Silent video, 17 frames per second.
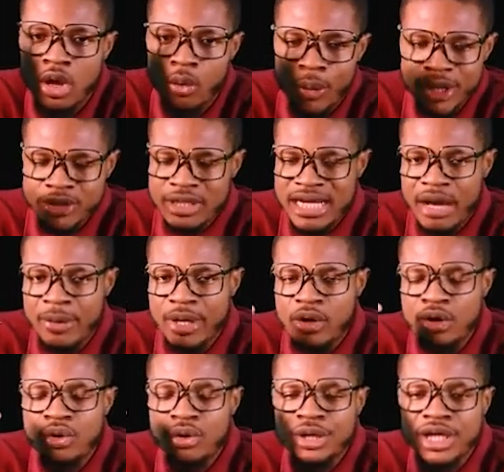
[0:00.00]
Which one are we
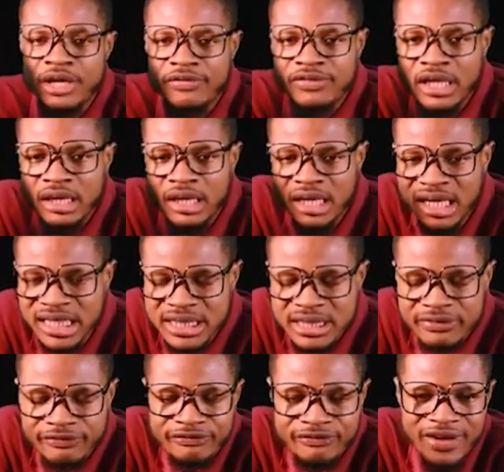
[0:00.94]
going to give the
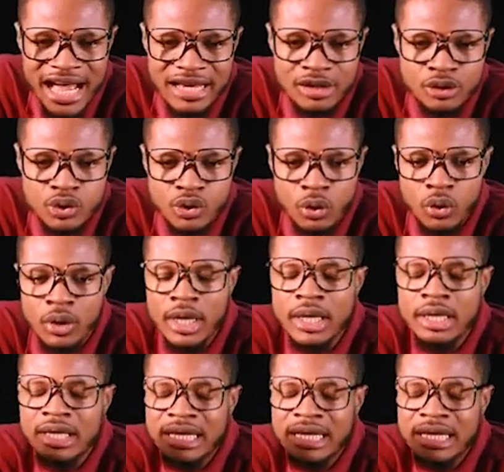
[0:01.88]
least value to?